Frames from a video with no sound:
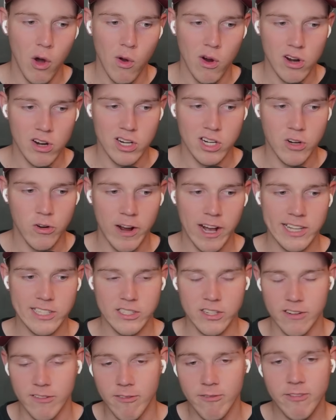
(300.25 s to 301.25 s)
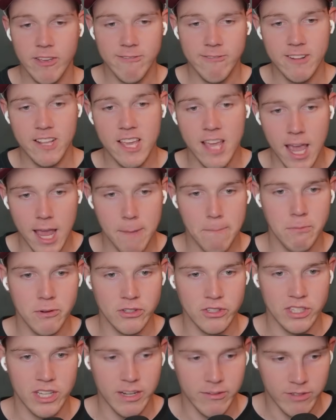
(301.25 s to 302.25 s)
or a cross around
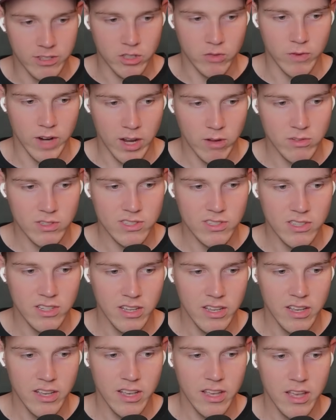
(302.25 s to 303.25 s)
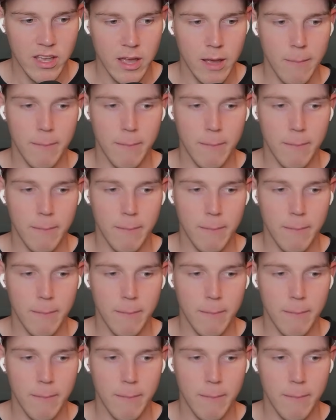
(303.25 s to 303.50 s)
58% of his routes, but